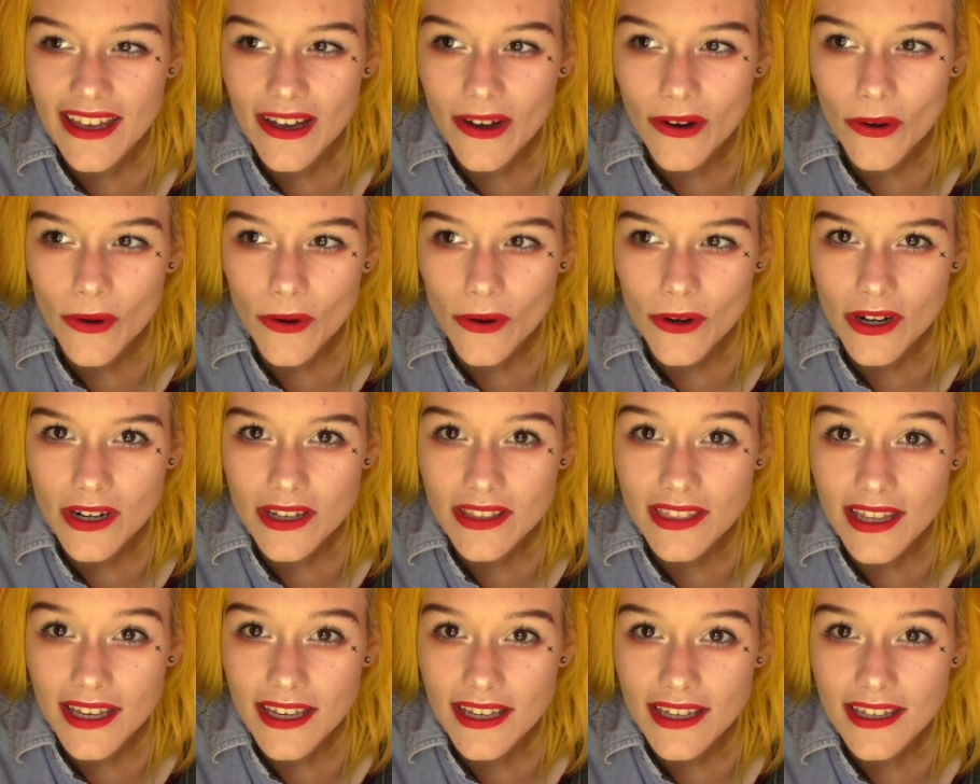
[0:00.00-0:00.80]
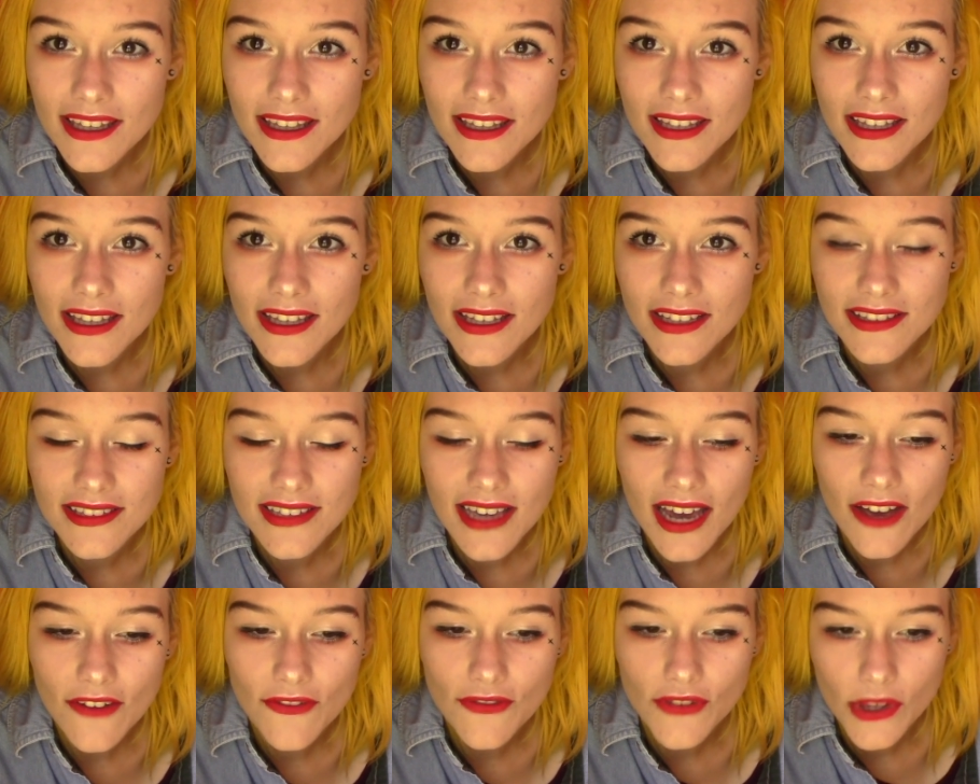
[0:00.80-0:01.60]
or like it's
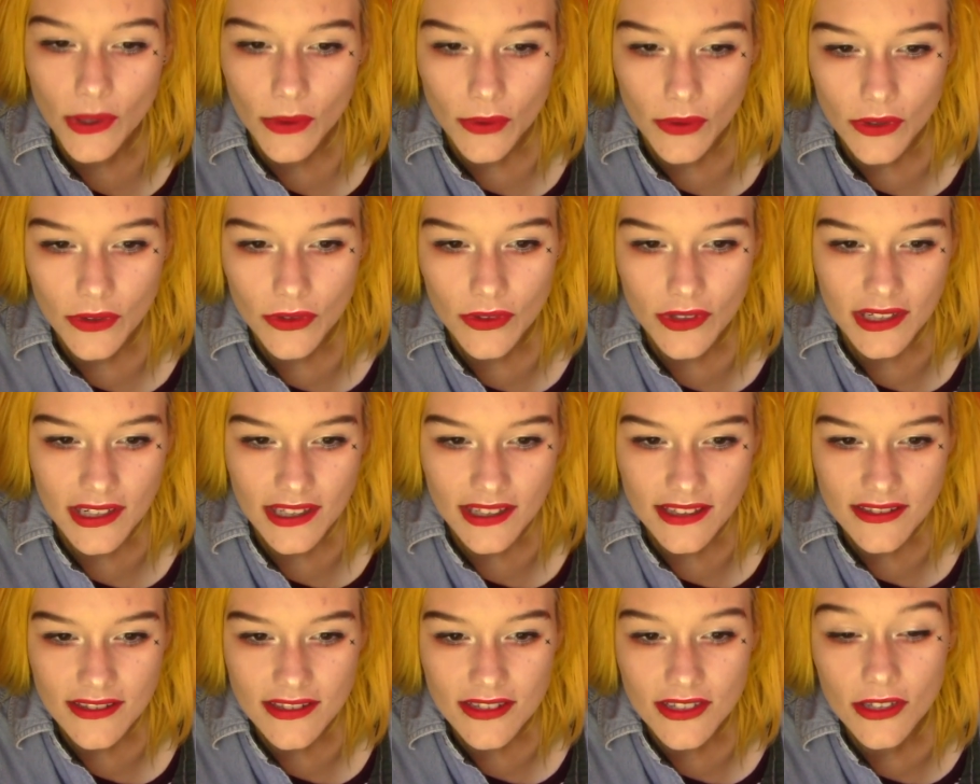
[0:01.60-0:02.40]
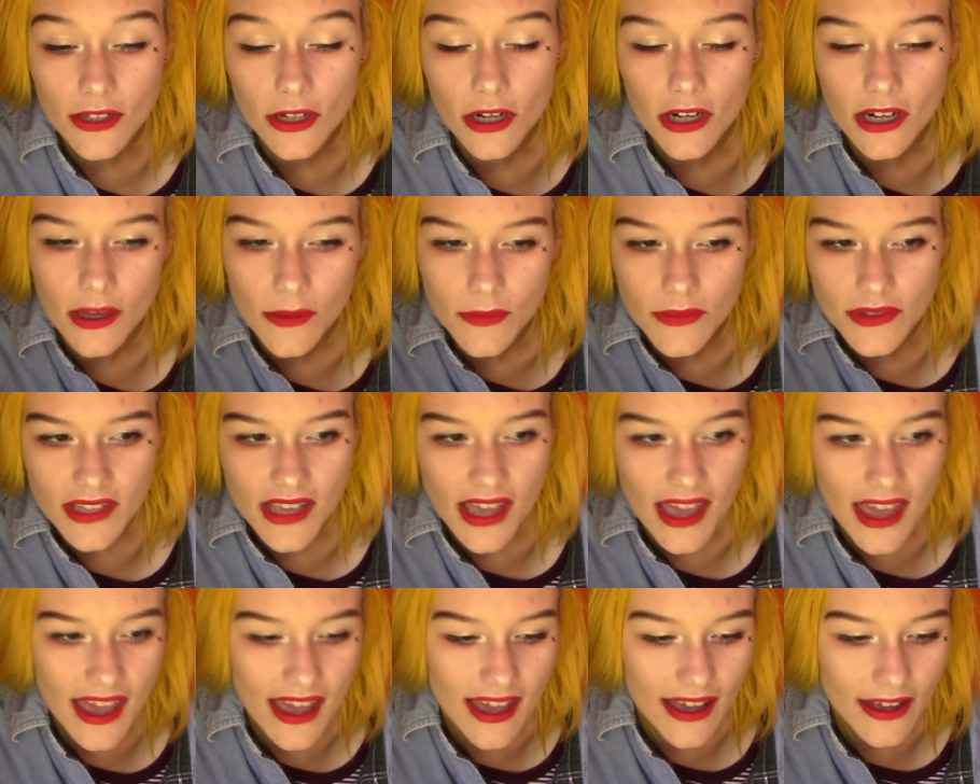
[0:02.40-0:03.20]
got few ingredients, you know what I'm
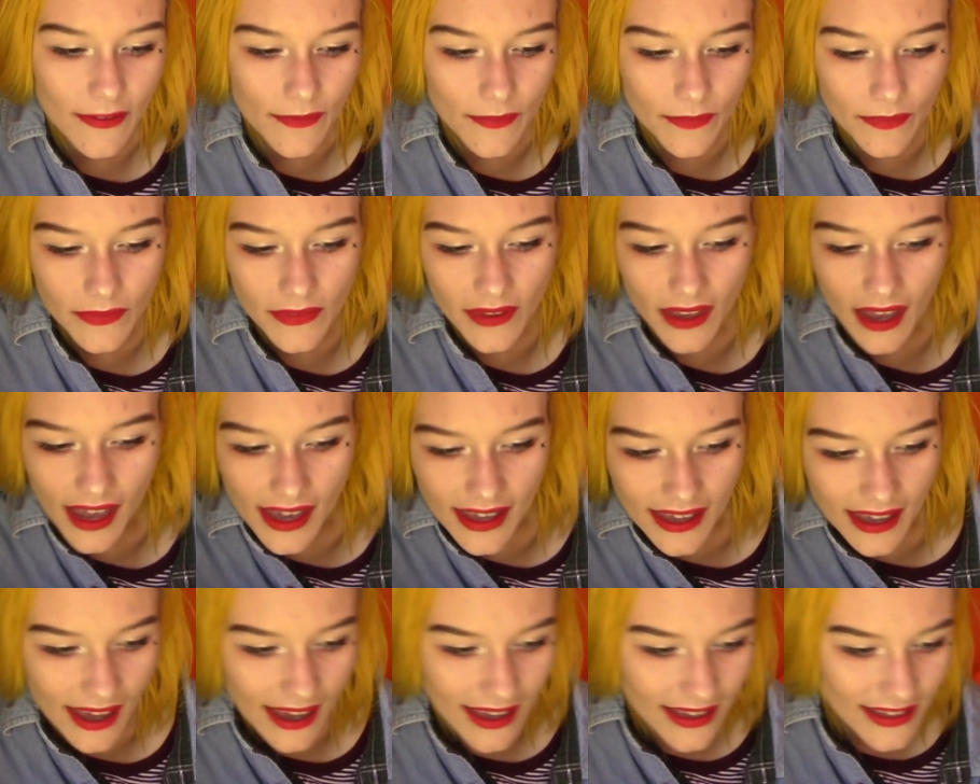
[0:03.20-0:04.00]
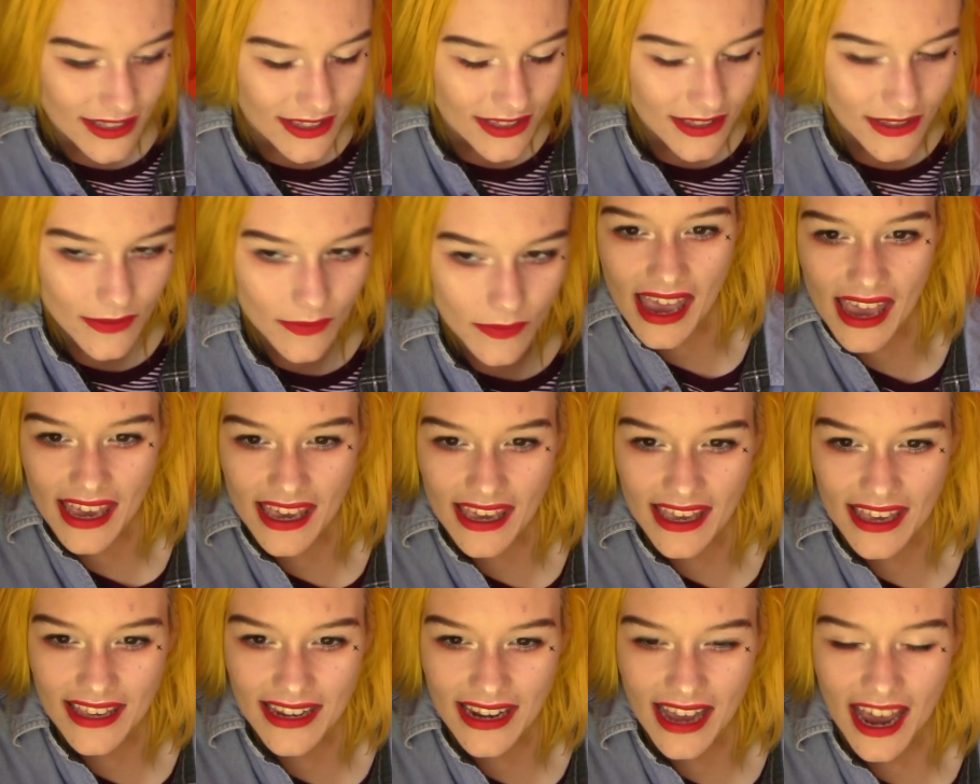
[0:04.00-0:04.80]
saying? I guess.
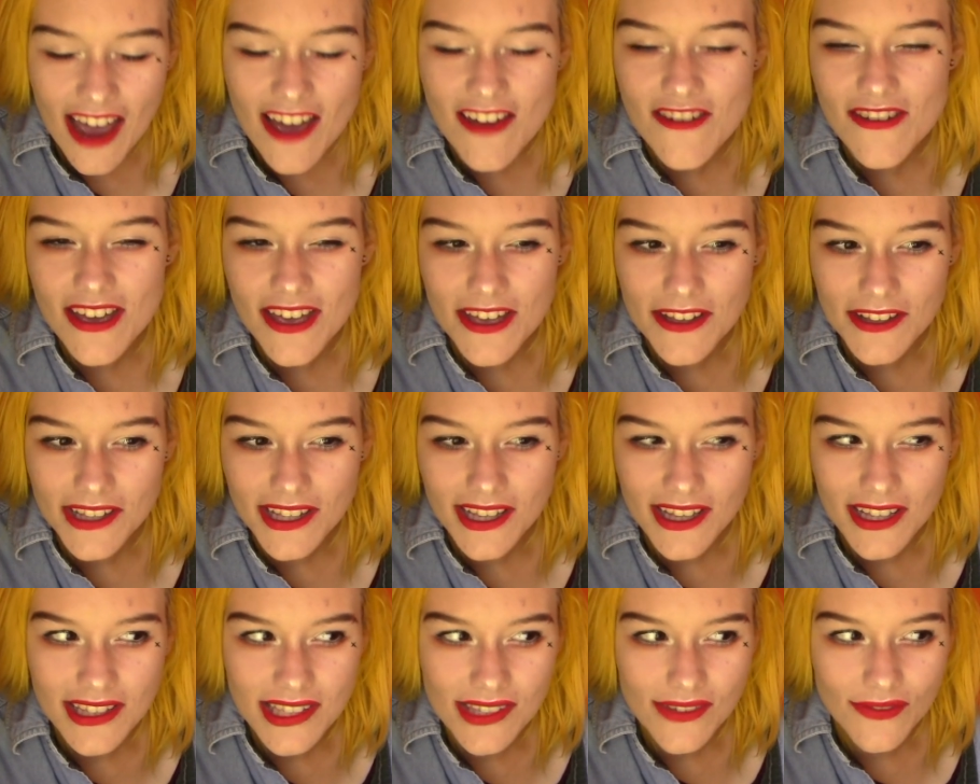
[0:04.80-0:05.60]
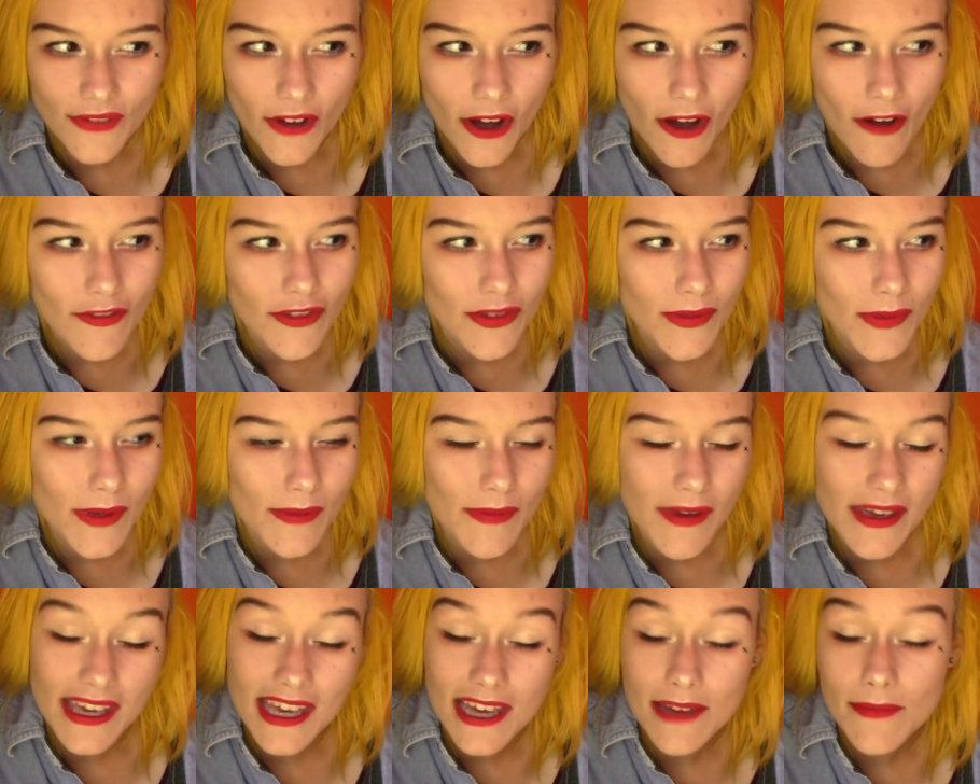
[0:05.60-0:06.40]
And it's involved me
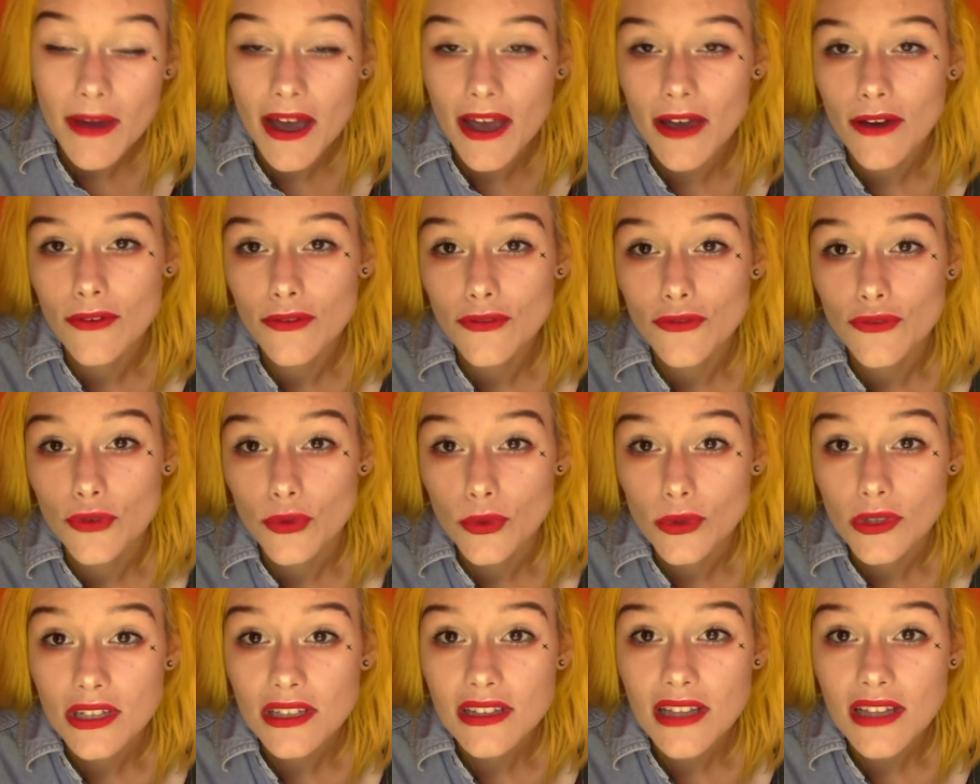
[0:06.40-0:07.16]
making my own food a